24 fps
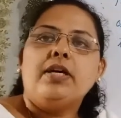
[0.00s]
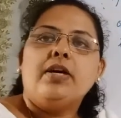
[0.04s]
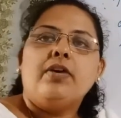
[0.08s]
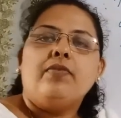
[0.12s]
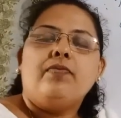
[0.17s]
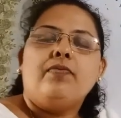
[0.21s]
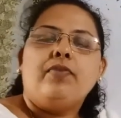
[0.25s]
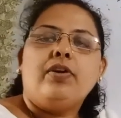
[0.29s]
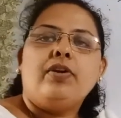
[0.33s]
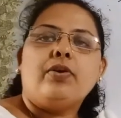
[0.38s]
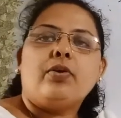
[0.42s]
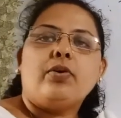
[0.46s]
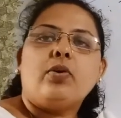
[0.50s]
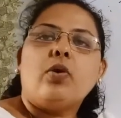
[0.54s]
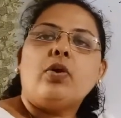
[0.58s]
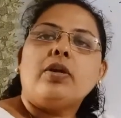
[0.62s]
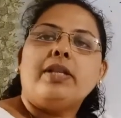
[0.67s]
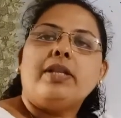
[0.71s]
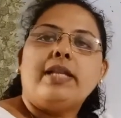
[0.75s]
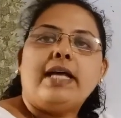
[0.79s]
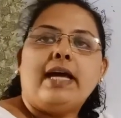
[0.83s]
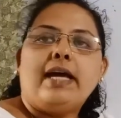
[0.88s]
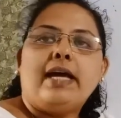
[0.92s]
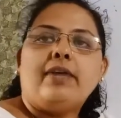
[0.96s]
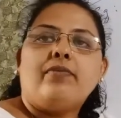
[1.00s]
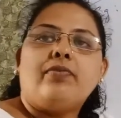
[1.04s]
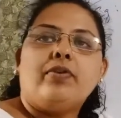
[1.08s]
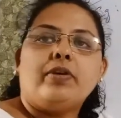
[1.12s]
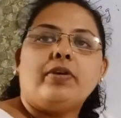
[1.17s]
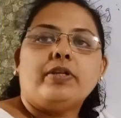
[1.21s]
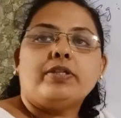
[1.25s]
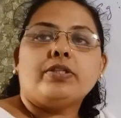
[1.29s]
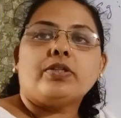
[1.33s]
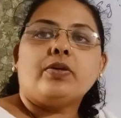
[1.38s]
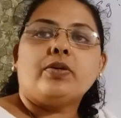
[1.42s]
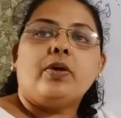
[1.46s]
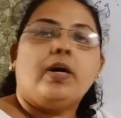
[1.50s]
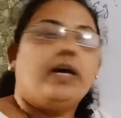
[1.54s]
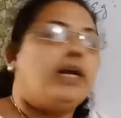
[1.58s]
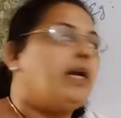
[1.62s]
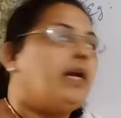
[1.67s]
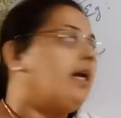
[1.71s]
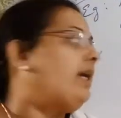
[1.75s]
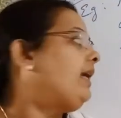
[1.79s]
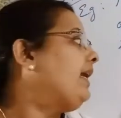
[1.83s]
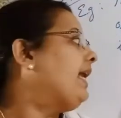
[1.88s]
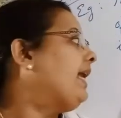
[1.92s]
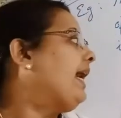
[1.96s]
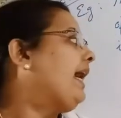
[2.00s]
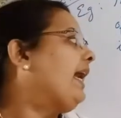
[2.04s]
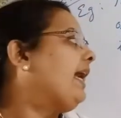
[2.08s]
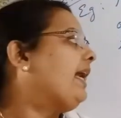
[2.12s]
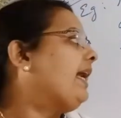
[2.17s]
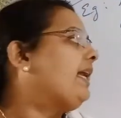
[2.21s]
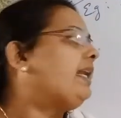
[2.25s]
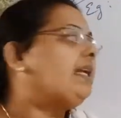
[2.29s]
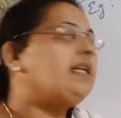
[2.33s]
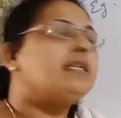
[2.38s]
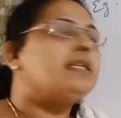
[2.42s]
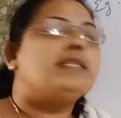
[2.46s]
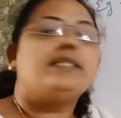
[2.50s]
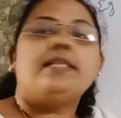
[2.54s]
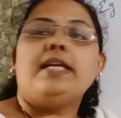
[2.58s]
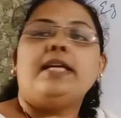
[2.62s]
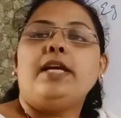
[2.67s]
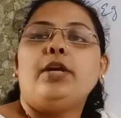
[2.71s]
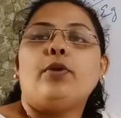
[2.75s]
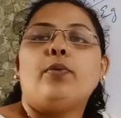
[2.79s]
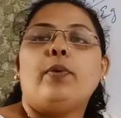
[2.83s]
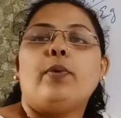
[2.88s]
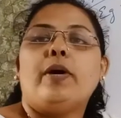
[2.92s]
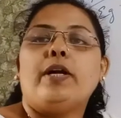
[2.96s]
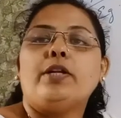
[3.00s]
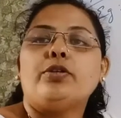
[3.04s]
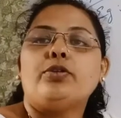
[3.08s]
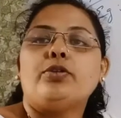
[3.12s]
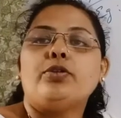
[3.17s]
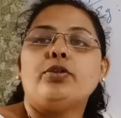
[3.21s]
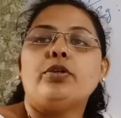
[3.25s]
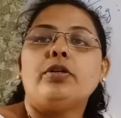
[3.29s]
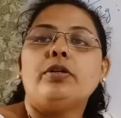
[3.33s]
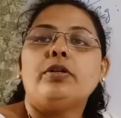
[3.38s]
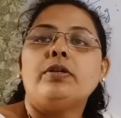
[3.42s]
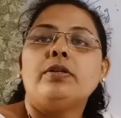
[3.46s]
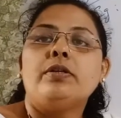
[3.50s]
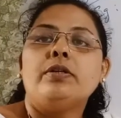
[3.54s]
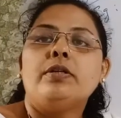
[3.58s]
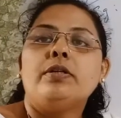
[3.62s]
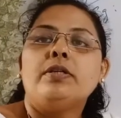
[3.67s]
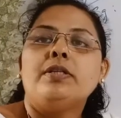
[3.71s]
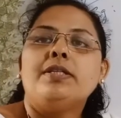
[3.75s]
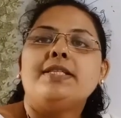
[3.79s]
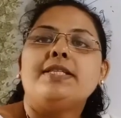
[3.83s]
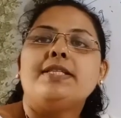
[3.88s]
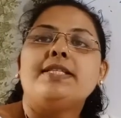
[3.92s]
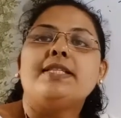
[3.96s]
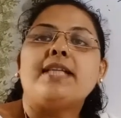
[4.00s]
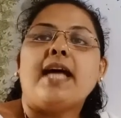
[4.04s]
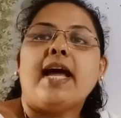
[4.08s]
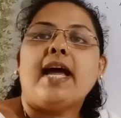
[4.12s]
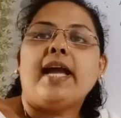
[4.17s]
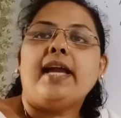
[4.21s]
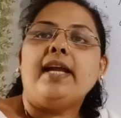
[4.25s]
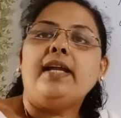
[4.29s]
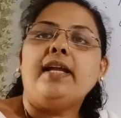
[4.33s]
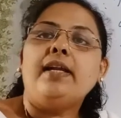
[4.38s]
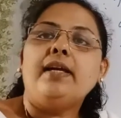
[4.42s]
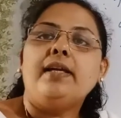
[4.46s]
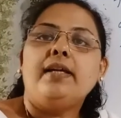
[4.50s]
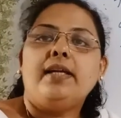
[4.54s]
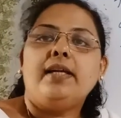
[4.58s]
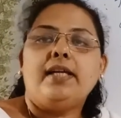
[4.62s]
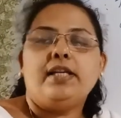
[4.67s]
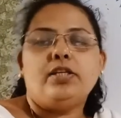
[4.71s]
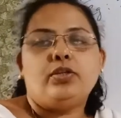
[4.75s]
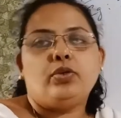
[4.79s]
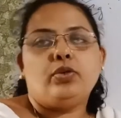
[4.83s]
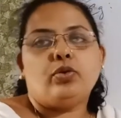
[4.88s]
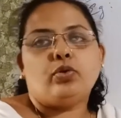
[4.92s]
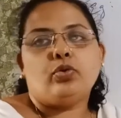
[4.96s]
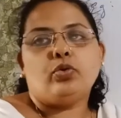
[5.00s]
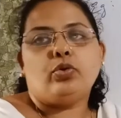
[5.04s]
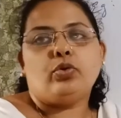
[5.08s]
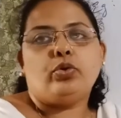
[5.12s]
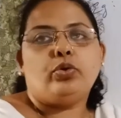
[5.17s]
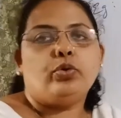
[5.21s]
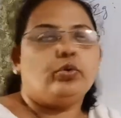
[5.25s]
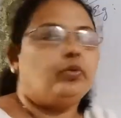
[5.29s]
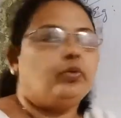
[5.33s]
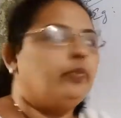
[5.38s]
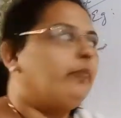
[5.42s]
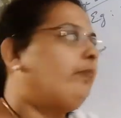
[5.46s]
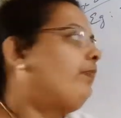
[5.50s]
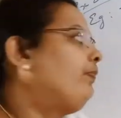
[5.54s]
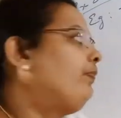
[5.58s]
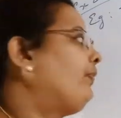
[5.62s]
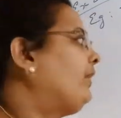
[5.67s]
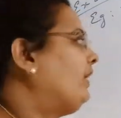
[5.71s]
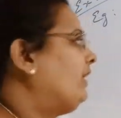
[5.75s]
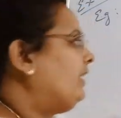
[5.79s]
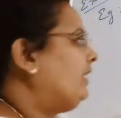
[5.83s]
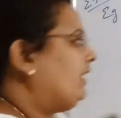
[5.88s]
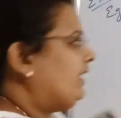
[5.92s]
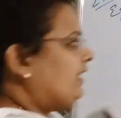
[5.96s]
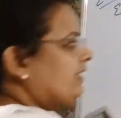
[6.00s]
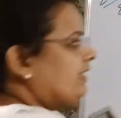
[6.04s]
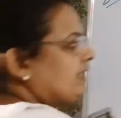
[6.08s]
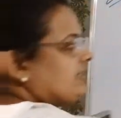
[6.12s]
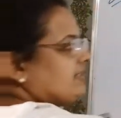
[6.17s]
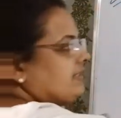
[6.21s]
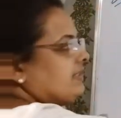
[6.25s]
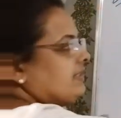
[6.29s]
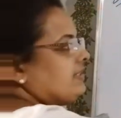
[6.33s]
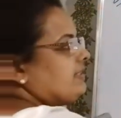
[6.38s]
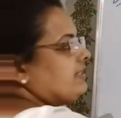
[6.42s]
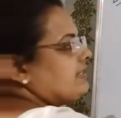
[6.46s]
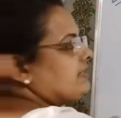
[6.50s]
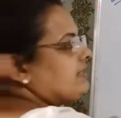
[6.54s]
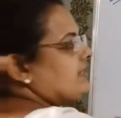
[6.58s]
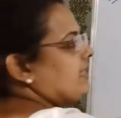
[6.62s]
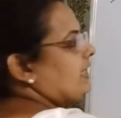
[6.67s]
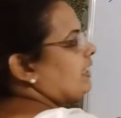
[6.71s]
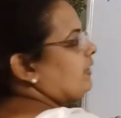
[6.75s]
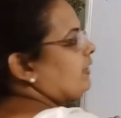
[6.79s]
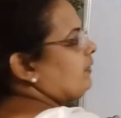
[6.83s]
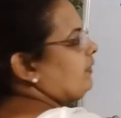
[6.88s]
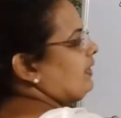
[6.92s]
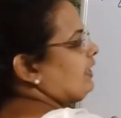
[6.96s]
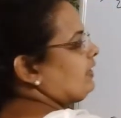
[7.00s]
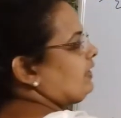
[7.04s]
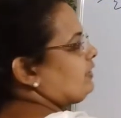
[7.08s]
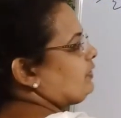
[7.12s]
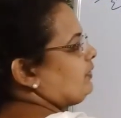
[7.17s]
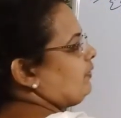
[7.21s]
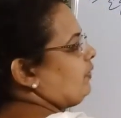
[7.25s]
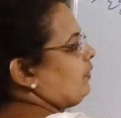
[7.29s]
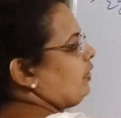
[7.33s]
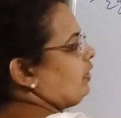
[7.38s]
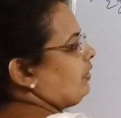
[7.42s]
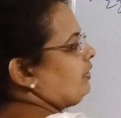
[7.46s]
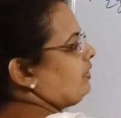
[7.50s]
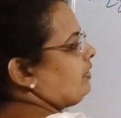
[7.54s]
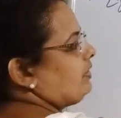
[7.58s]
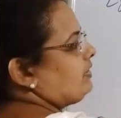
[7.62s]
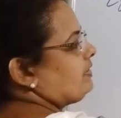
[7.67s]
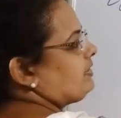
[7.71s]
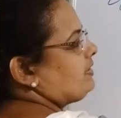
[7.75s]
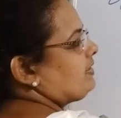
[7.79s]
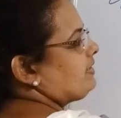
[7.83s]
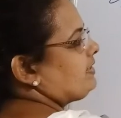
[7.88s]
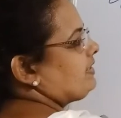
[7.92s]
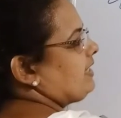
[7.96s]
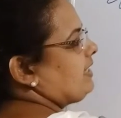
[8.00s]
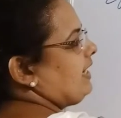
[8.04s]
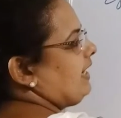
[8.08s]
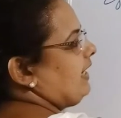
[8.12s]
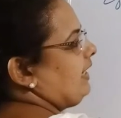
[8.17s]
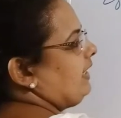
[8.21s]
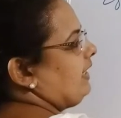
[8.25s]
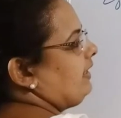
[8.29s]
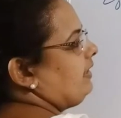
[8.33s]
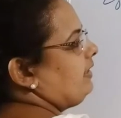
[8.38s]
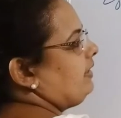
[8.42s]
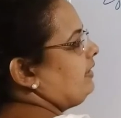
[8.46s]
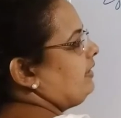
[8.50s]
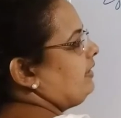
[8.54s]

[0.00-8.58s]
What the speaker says: we wrote that for a square, diagonal is equal to side into root 2. That is, this is equal to what? Side